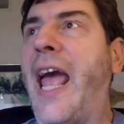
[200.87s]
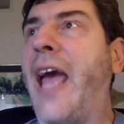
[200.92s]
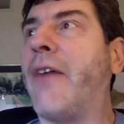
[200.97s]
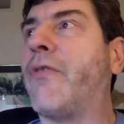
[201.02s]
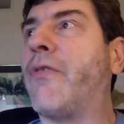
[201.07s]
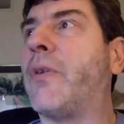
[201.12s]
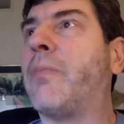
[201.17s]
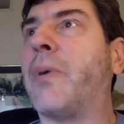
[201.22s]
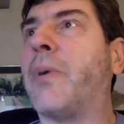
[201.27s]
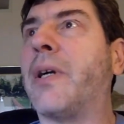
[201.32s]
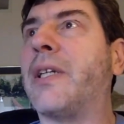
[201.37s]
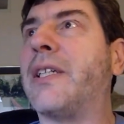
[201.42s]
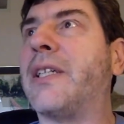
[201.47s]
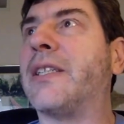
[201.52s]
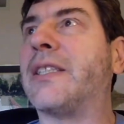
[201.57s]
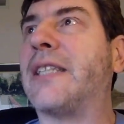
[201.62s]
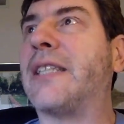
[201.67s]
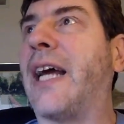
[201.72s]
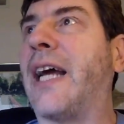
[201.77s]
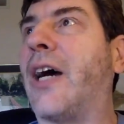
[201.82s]
Everybody
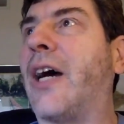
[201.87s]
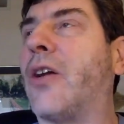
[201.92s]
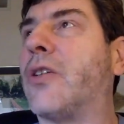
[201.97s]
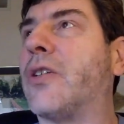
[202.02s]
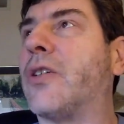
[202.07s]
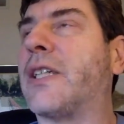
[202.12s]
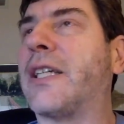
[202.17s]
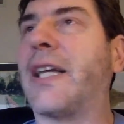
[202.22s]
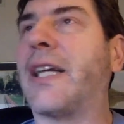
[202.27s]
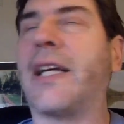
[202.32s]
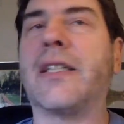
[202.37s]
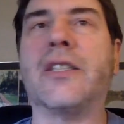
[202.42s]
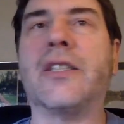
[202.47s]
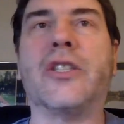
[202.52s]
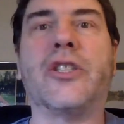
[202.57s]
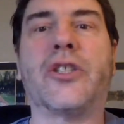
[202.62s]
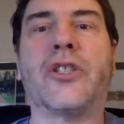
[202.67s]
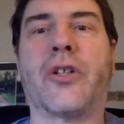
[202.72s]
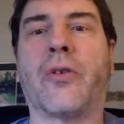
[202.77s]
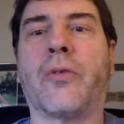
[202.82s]
is now looking at a
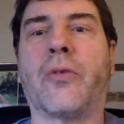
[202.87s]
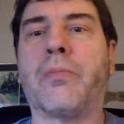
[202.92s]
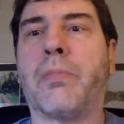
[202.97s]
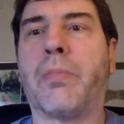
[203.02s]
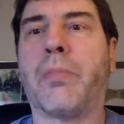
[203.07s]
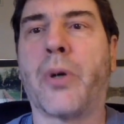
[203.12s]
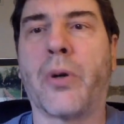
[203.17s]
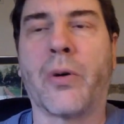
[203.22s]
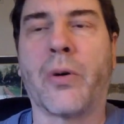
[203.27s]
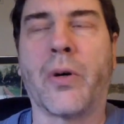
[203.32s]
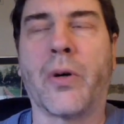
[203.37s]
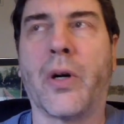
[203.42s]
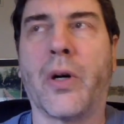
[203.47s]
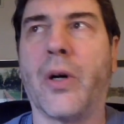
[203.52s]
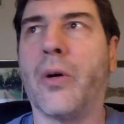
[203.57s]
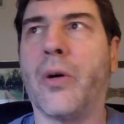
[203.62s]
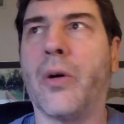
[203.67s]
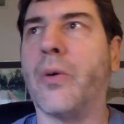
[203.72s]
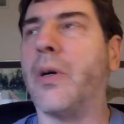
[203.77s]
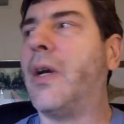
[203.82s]
Joe
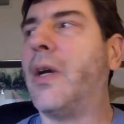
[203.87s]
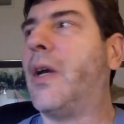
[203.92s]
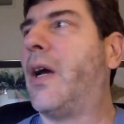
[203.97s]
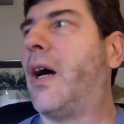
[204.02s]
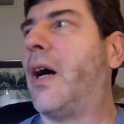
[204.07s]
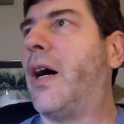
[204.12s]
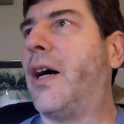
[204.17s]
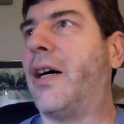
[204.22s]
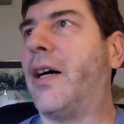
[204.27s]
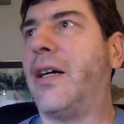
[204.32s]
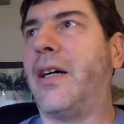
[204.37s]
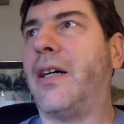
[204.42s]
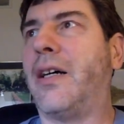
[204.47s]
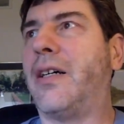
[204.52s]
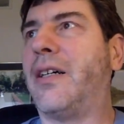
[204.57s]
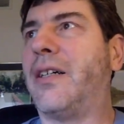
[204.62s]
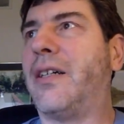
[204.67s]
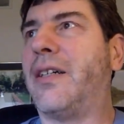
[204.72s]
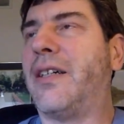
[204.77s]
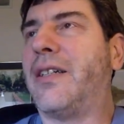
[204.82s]
Burrow,
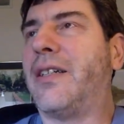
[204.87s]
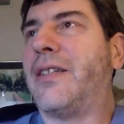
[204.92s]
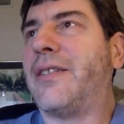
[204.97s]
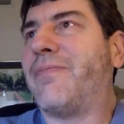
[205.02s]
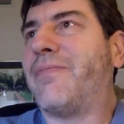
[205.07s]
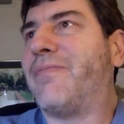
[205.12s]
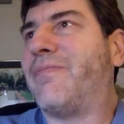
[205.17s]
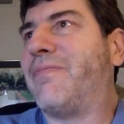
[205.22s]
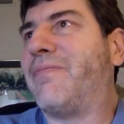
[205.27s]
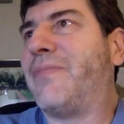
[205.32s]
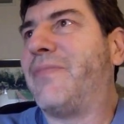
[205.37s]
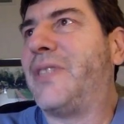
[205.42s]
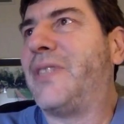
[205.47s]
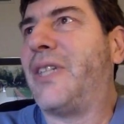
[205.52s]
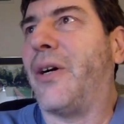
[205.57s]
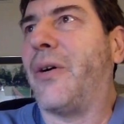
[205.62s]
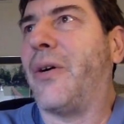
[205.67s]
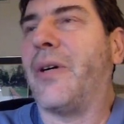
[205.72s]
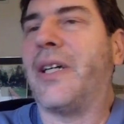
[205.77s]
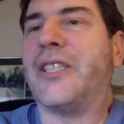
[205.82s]
a
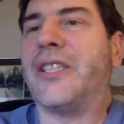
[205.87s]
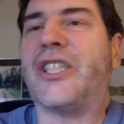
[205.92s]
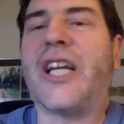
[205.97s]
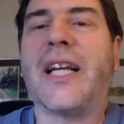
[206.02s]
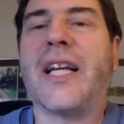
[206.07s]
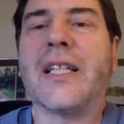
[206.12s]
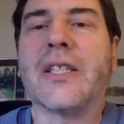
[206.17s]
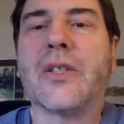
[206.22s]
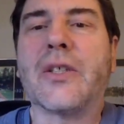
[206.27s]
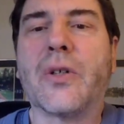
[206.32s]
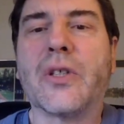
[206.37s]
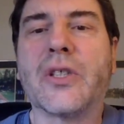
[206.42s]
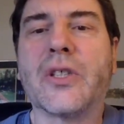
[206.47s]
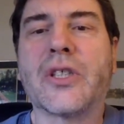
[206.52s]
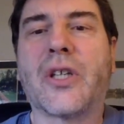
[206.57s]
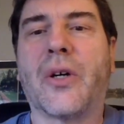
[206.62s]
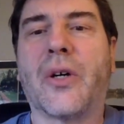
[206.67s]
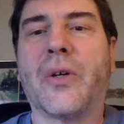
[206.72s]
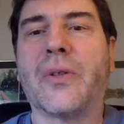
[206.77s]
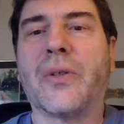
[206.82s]
Jalen
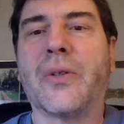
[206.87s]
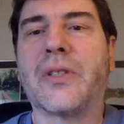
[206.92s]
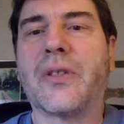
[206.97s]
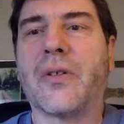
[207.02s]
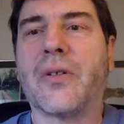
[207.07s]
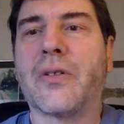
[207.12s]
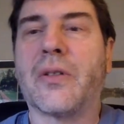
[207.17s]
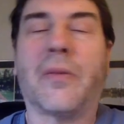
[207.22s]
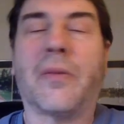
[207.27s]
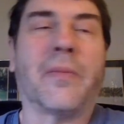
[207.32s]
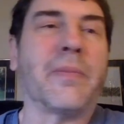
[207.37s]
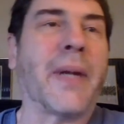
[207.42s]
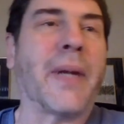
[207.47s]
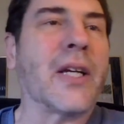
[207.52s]
Hurts going to Oklahoma.